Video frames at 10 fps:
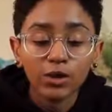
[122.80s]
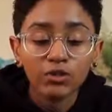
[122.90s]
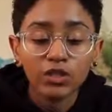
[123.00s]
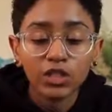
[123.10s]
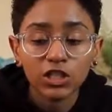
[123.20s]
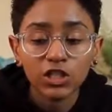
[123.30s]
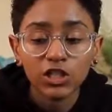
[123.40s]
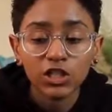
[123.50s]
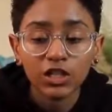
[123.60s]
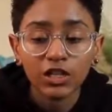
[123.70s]
of
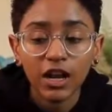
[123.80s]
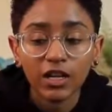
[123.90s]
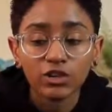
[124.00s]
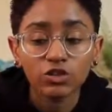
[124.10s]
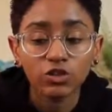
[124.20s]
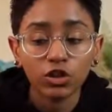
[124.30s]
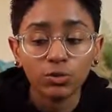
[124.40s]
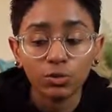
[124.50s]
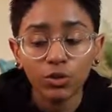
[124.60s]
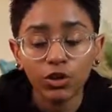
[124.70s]
addiction at a
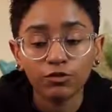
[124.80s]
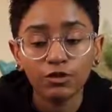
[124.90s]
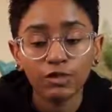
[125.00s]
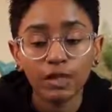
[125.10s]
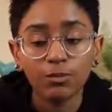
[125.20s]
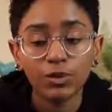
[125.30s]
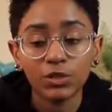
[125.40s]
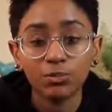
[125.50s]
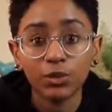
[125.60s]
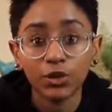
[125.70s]
certain point, for some
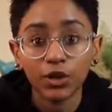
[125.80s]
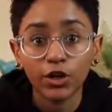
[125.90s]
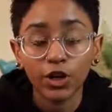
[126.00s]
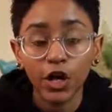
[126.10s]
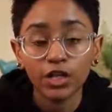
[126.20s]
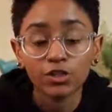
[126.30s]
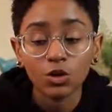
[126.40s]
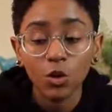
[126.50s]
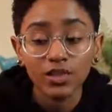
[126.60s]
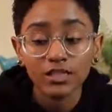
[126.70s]
people there are
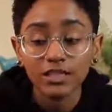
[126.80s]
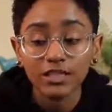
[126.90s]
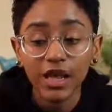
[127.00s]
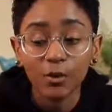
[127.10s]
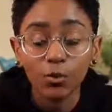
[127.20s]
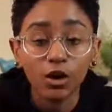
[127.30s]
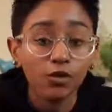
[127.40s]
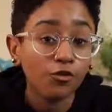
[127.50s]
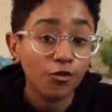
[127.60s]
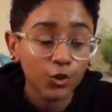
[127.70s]
consequences that will
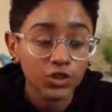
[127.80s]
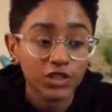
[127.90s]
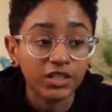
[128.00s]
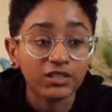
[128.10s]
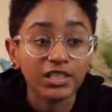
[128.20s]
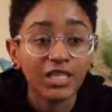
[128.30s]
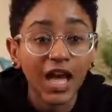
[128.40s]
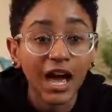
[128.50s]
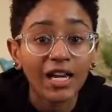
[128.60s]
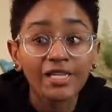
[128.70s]
unfortunately
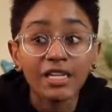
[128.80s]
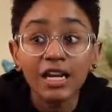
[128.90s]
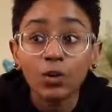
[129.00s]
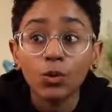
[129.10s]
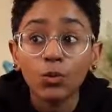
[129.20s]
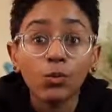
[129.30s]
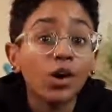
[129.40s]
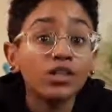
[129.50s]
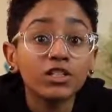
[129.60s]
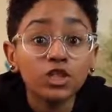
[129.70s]
last
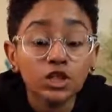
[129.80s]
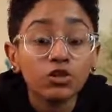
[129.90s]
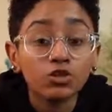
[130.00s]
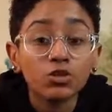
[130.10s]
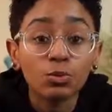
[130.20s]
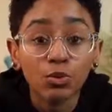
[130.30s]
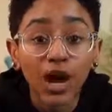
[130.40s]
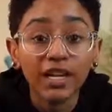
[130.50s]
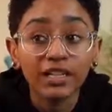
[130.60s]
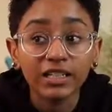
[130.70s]
well into your
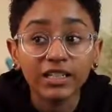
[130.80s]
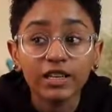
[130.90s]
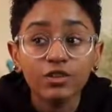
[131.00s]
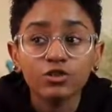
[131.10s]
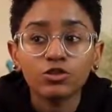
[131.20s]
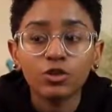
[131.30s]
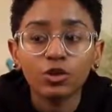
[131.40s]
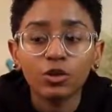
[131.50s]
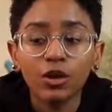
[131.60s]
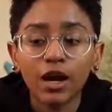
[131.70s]
sobriety.
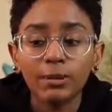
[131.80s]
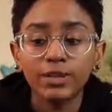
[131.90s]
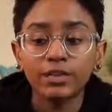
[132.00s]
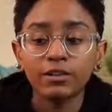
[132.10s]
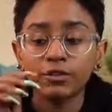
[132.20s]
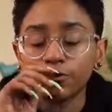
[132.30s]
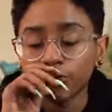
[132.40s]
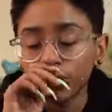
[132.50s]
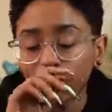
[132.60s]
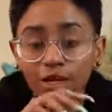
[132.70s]
So, I mean,
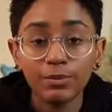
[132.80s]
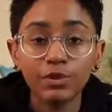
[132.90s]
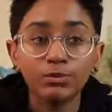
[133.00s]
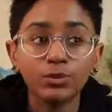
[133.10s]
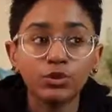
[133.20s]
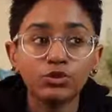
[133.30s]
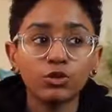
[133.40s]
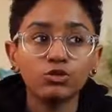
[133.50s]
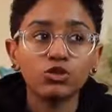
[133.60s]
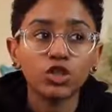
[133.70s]
for certain people, you know,
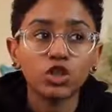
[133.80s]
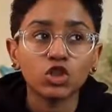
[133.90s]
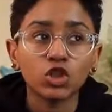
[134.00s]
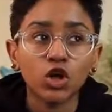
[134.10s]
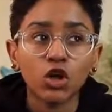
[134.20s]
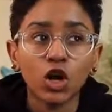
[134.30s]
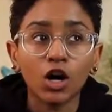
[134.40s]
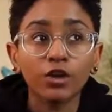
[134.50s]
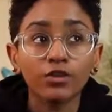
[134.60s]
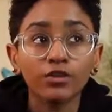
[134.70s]
you just start
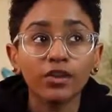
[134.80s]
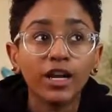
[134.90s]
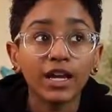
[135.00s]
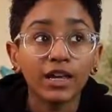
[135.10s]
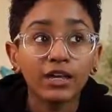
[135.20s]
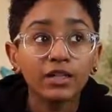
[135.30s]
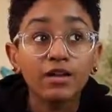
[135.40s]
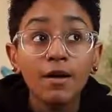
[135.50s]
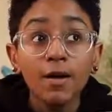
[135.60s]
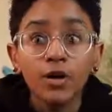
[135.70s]
off and
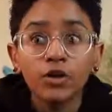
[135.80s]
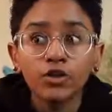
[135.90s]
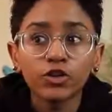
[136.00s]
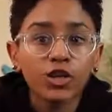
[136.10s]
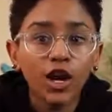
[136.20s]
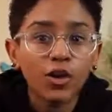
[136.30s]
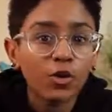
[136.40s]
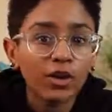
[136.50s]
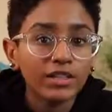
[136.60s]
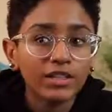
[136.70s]
you're not
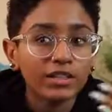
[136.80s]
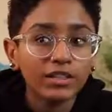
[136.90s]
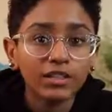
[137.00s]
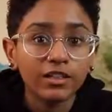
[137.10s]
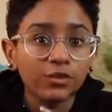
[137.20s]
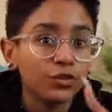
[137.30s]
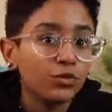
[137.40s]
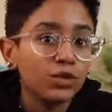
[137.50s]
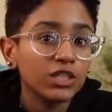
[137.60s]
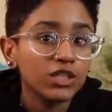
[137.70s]
going to, if
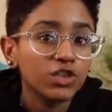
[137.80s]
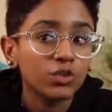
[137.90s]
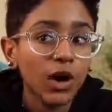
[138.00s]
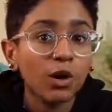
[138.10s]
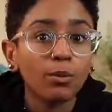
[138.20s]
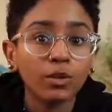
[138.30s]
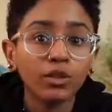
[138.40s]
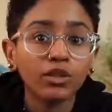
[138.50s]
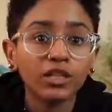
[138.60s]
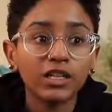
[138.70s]
we get you help
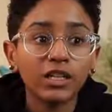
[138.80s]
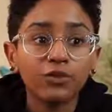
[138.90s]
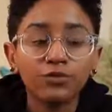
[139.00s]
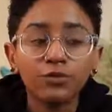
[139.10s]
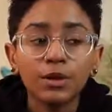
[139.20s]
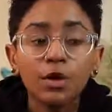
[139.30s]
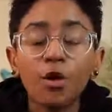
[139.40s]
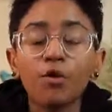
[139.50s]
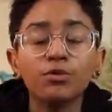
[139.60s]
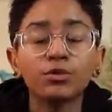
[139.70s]
early enough, then
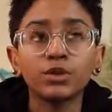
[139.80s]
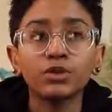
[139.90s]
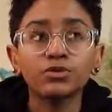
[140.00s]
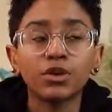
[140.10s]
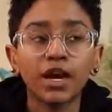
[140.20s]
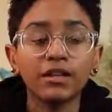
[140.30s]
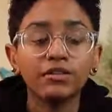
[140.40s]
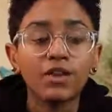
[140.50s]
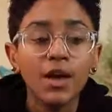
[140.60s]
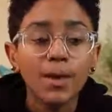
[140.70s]
hopefully you've kind
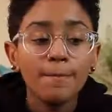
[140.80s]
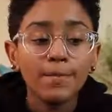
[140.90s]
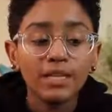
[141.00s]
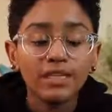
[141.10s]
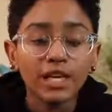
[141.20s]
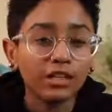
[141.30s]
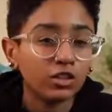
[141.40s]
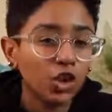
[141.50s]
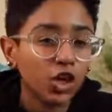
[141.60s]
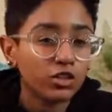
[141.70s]
of missed any
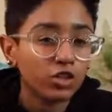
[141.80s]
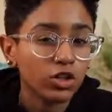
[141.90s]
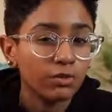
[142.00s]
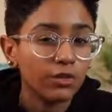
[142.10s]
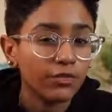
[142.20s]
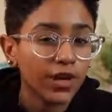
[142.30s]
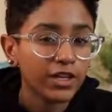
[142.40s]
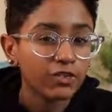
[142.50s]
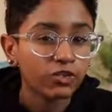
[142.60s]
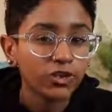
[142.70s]
long-term
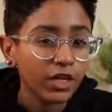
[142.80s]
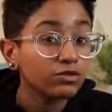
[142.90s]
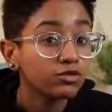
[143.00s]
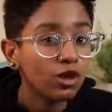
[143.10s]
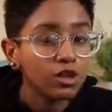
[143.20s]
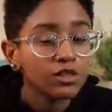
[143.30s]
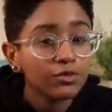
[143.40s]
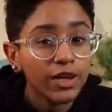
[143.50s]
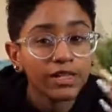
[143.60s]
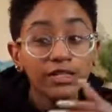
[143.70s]
effects or lifelong
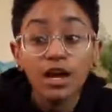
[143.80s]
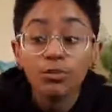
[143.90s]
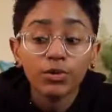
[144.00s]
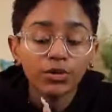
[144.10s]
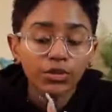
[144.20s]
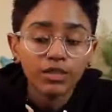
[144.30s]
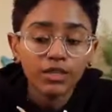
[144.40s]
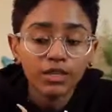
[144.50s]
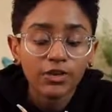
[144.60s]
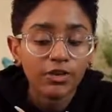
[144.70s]
effects. But there is
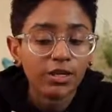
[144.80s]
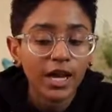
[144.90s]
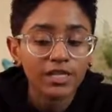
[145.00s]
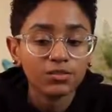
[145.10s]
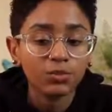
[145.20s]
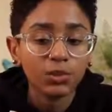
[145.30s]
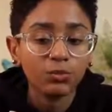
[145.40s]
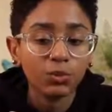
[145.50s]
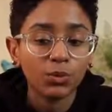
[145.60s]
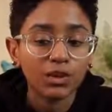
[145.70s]
another class of
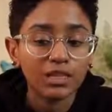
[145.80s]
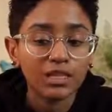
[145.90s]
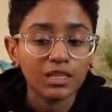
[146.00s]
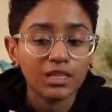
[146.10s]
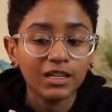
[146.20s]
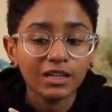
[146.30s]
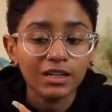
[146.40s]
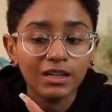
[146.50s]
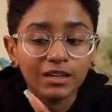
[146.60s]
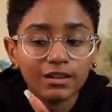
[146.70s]
people where it's like
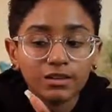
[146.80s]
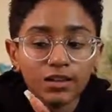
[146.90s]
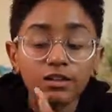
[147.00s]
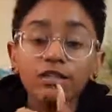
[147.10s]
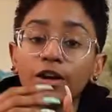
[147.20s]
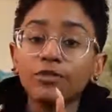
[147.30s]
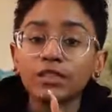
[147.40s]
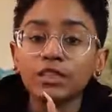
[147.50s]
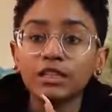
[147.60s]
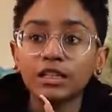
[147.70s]
there are
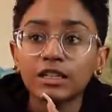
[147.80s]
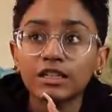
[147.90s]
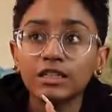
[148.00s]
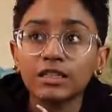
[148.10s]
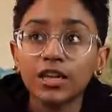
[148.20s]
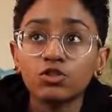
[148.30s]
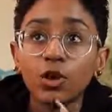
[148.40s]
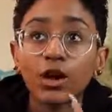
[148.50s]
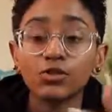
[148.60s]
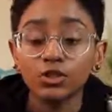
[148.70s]
definitely things that you
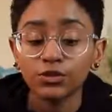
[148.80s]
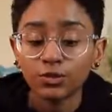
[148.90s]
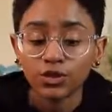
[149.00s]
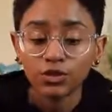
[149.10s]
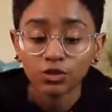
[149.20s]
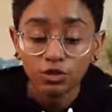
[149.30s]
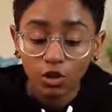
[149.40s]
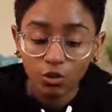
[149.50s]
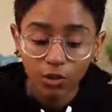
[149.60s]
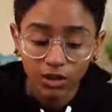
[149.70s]
have to live with. And
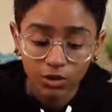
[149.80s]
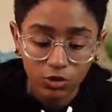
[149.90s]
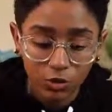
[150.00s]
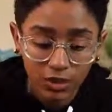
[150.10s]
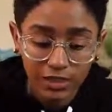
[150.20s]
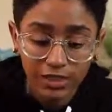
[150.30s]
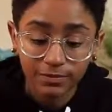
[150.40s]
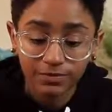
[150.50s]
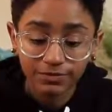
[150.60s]
so one of the stories